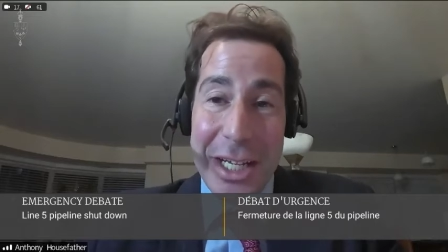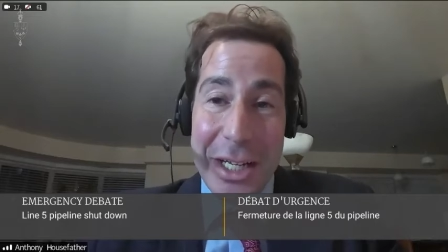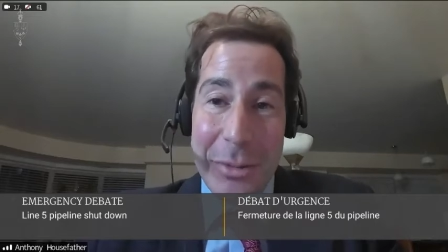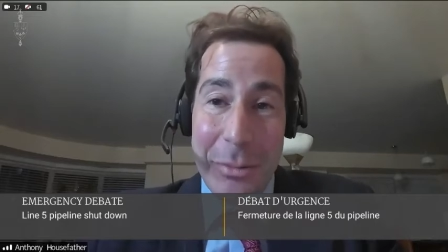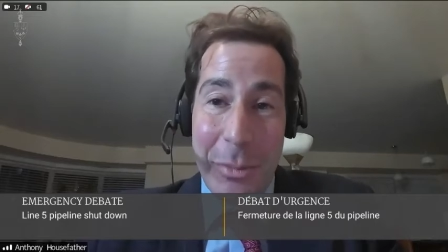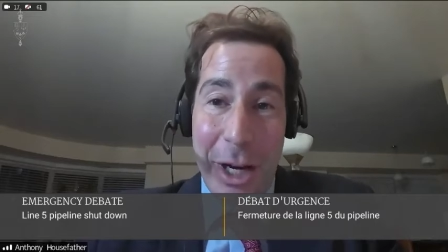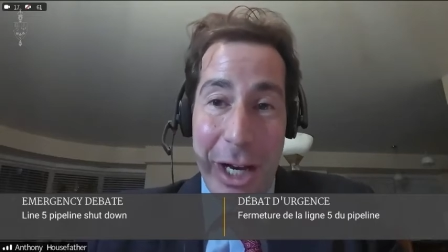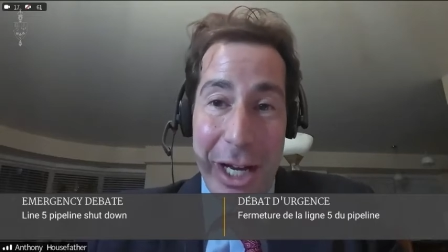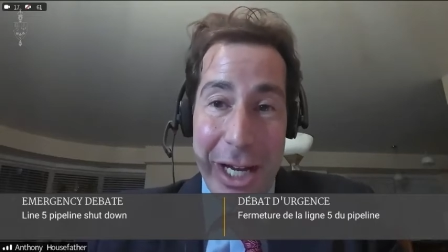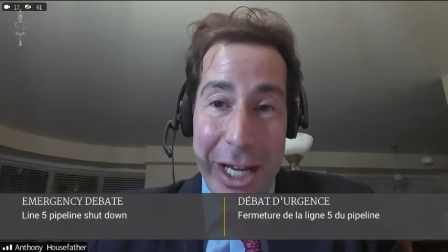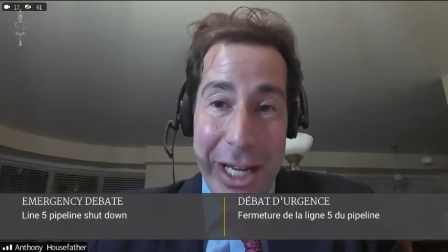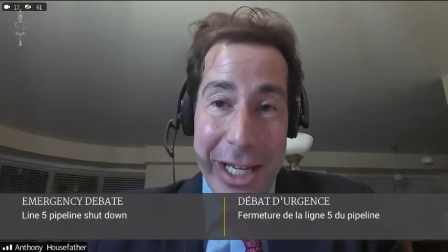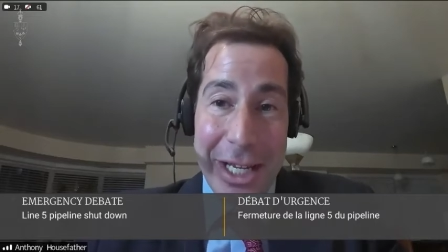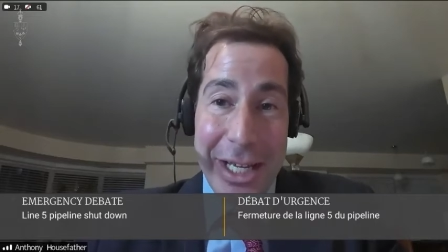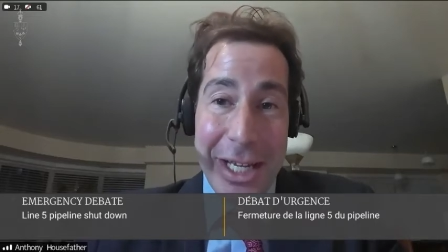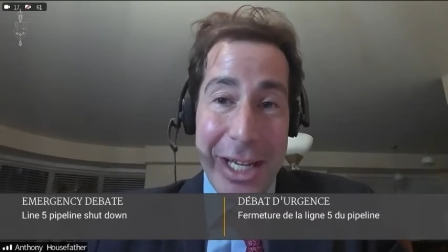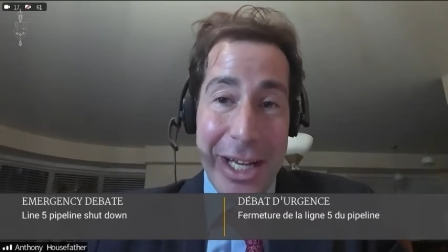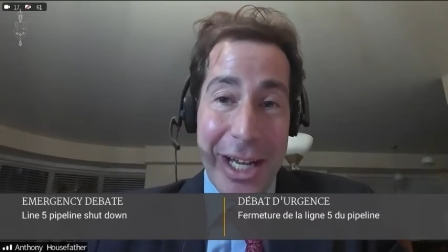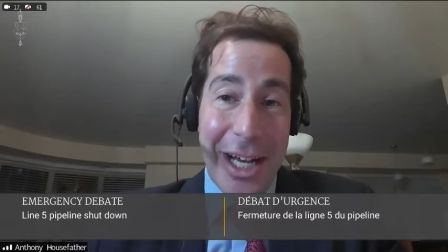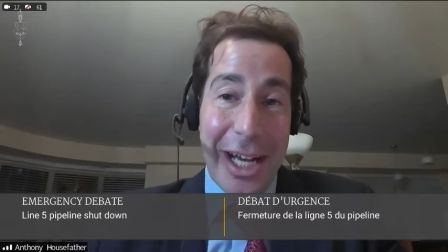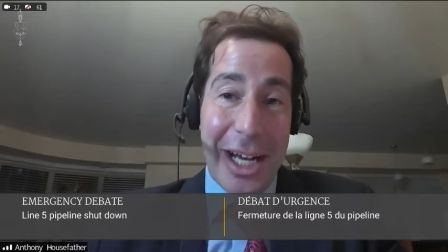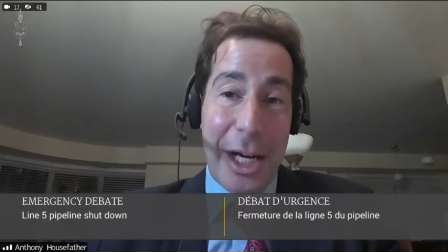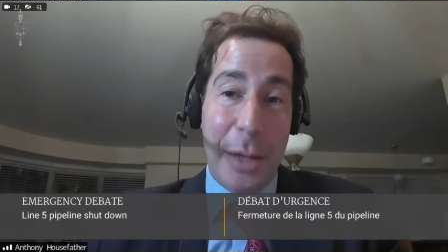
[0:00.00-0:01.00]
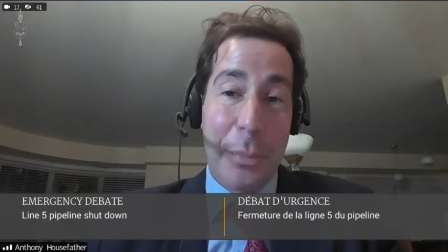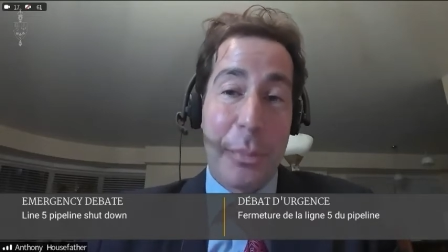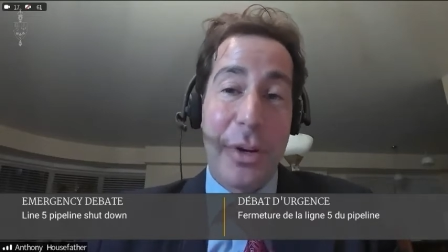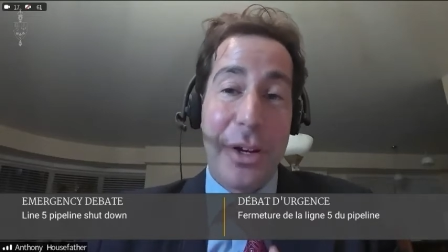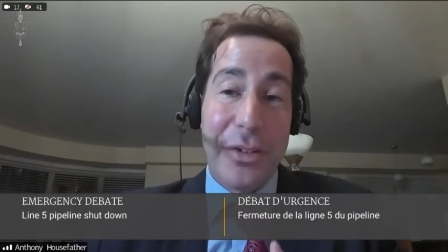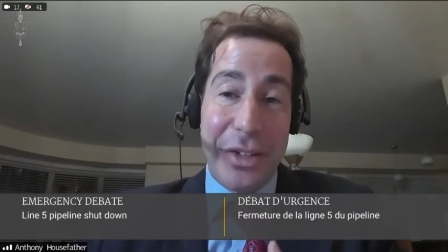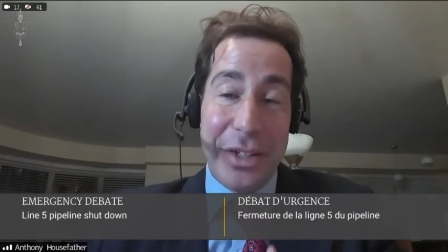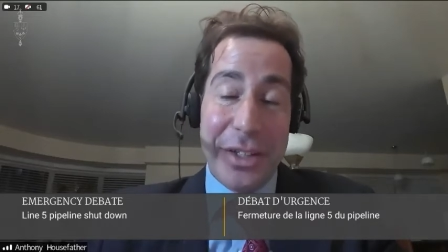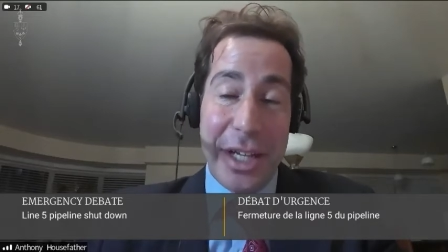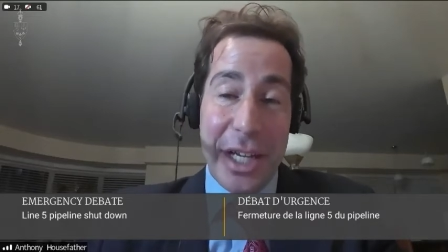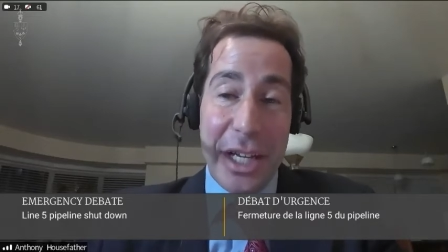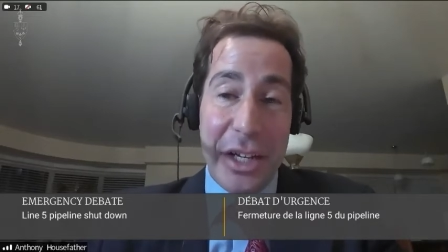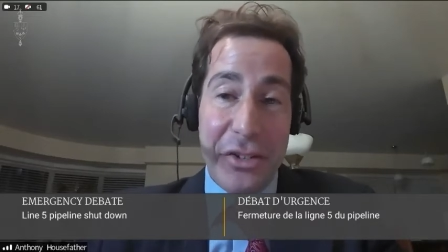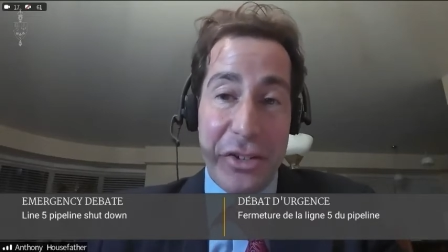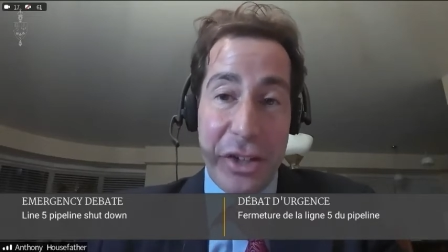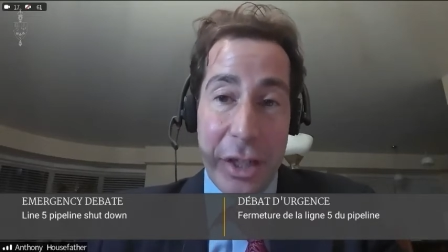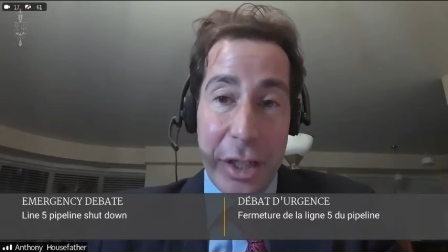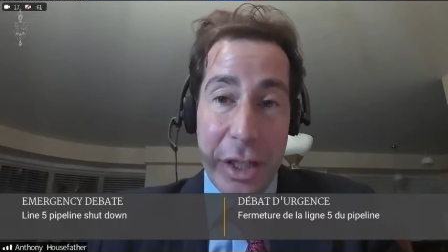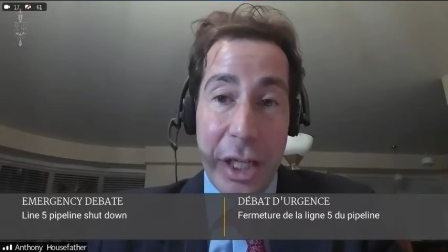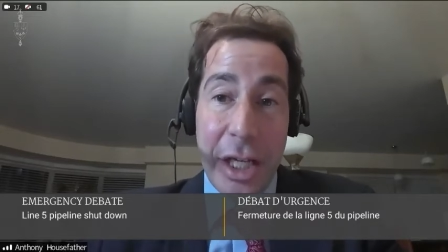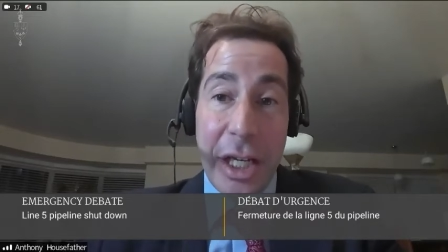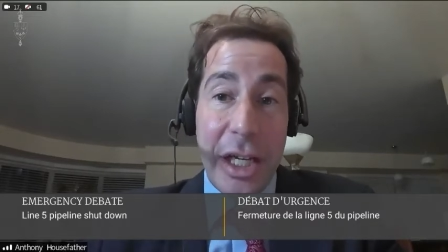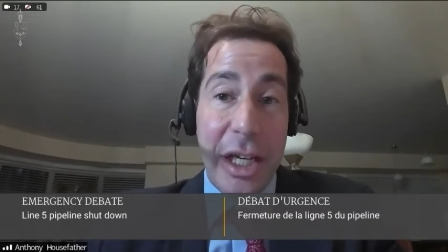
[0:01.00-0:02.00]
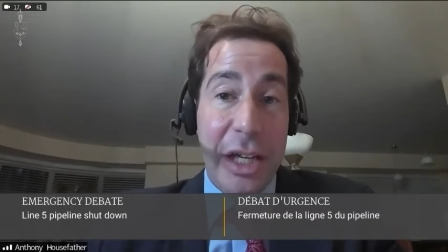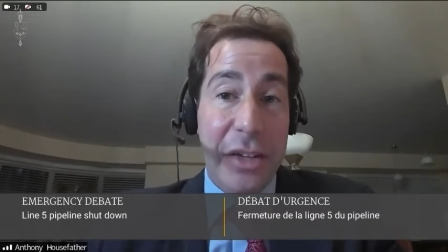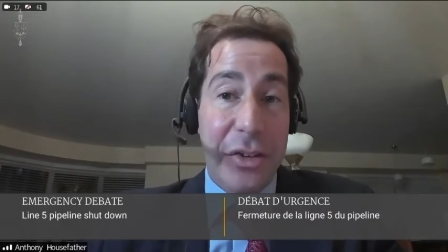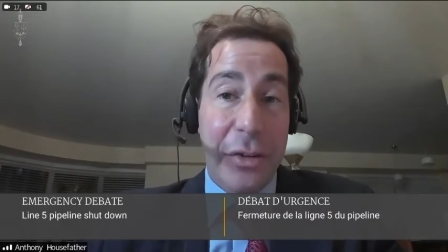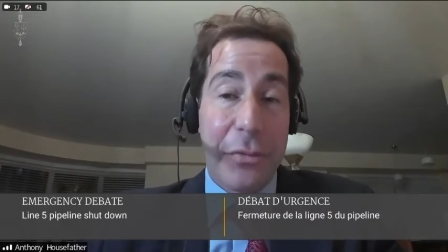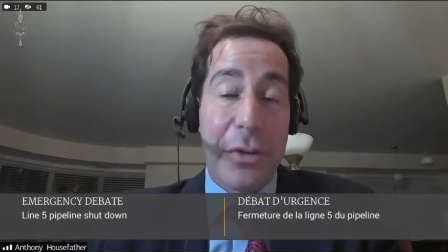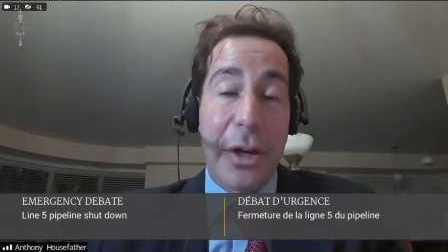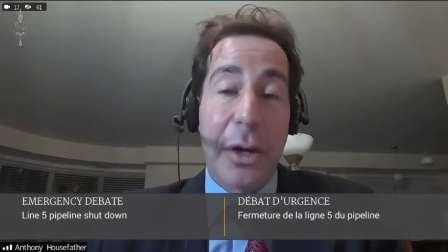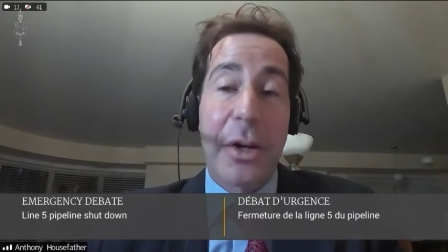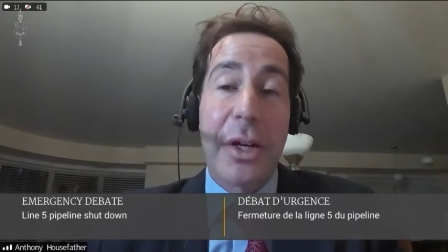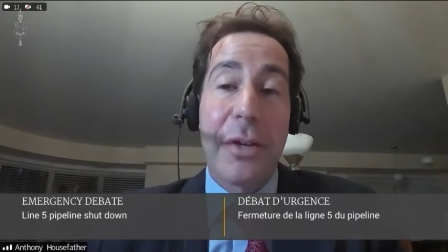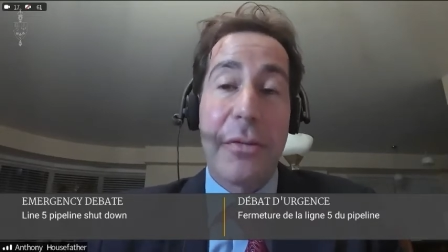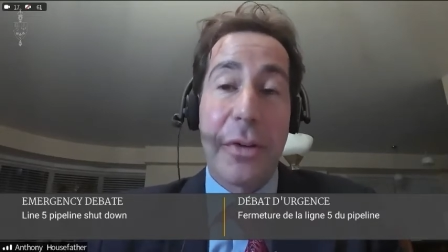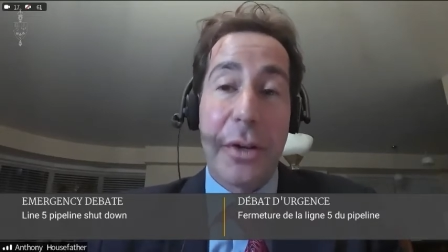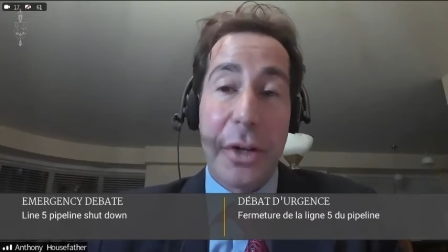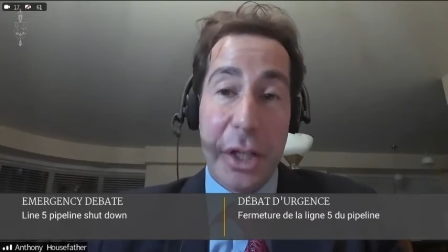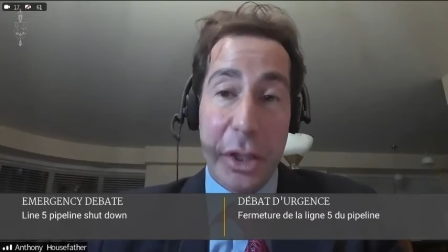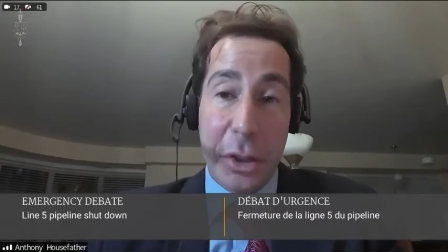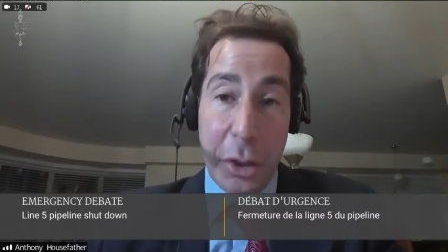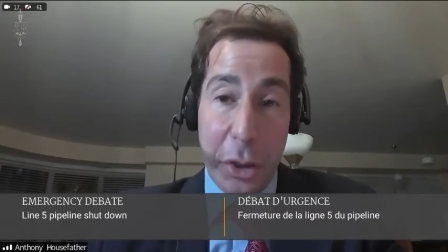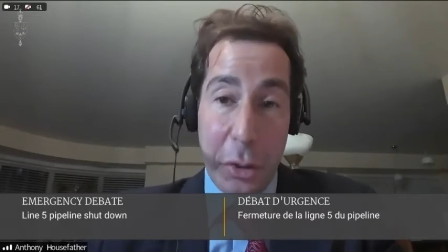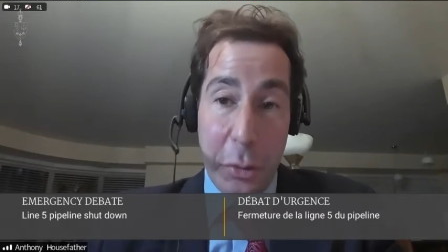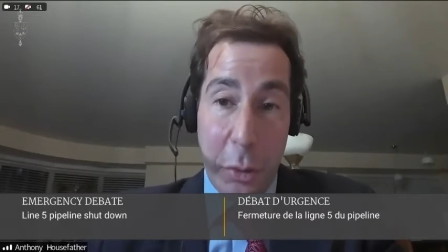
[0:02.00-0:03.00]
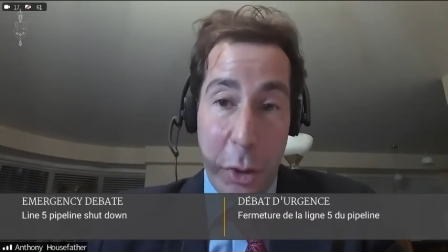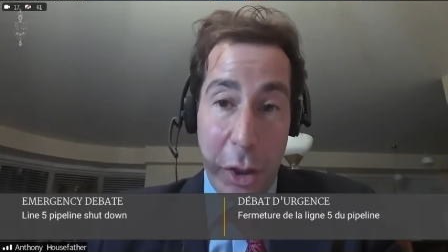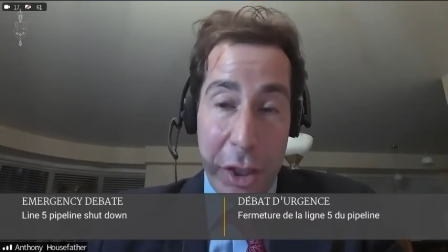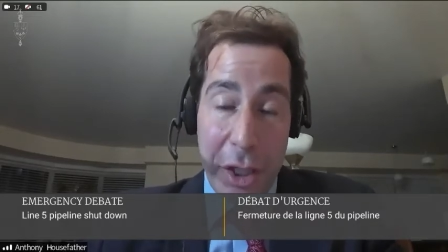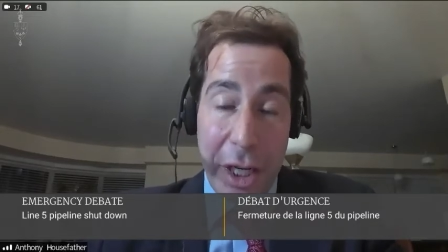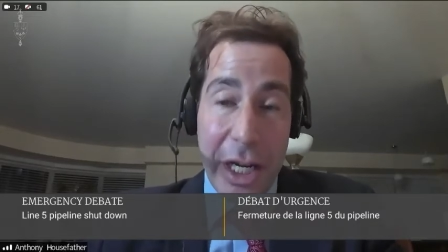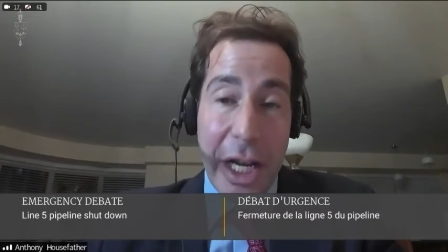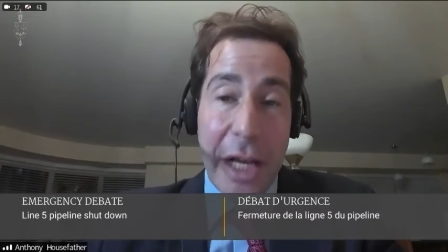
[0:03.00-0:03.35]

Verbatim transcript: in my uh, presentation, is a very, very good one.